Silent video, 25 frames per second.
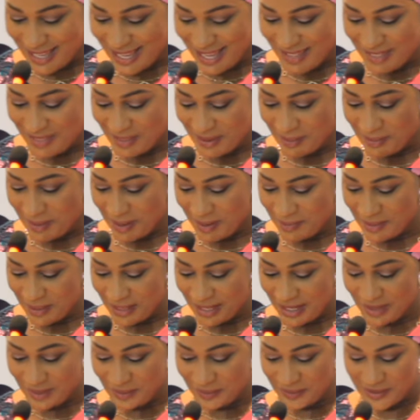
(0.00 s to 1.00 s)
the other may
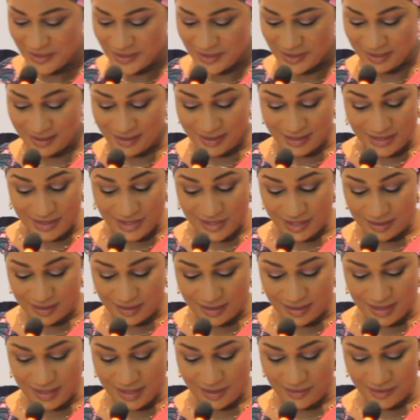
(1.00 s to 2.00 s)
be languishing in
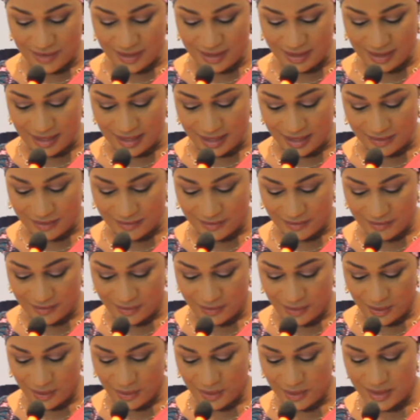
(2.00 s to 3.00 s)
jail, serving life,
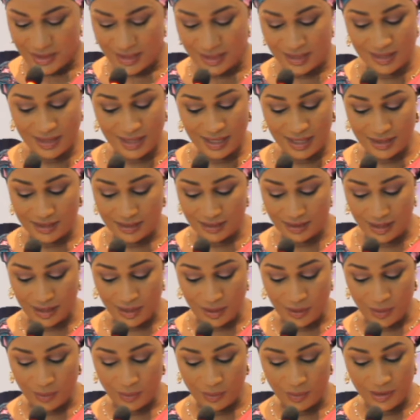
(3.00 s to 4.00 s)
or sitting idle
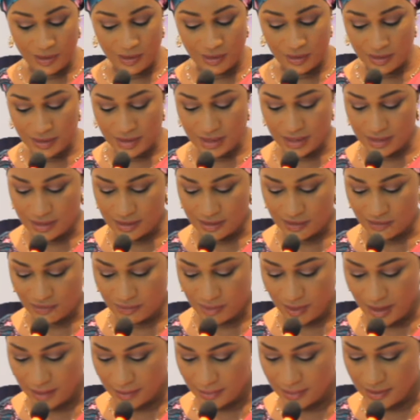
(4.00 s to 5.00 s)
at home with no sense
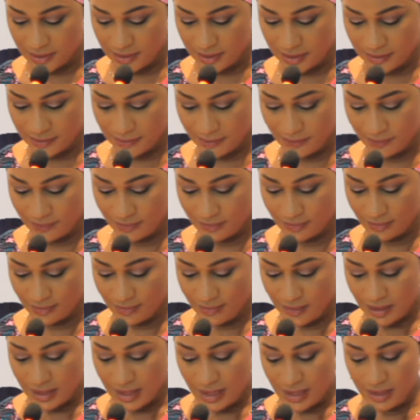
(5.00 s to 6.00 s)
of purpose.
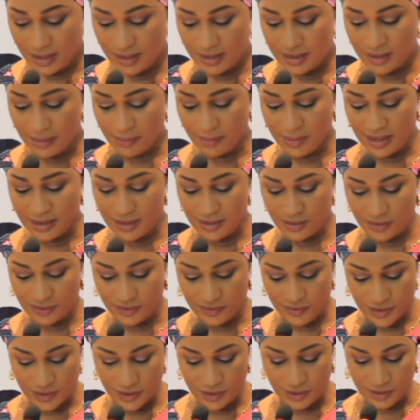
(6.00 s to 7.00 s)
It is a matter
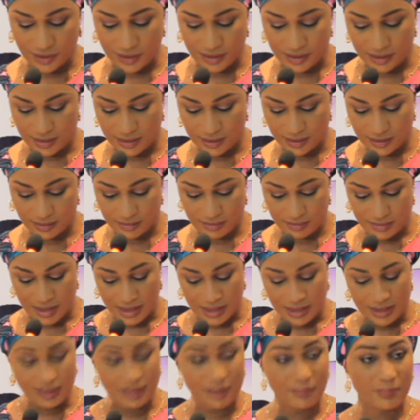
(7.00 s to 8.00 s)
of choice.
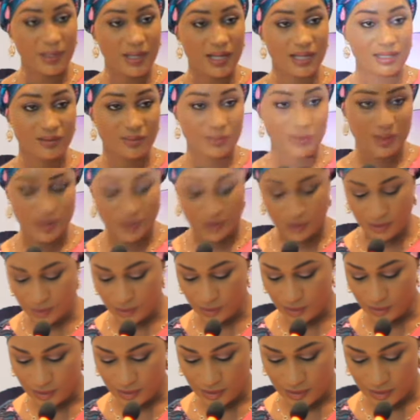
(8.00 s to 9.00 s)
The path we
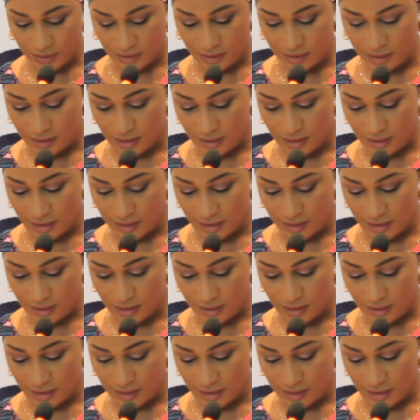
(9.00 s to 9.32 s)
choose